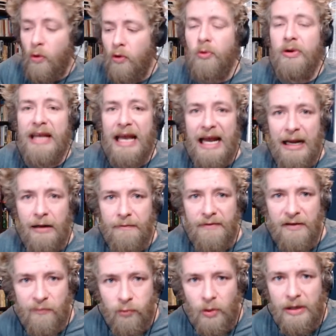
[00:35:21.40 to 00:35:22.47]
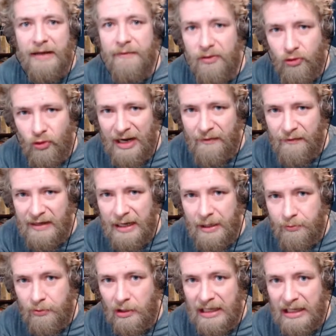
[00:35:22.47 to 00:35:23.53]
we have is whatever draft capital he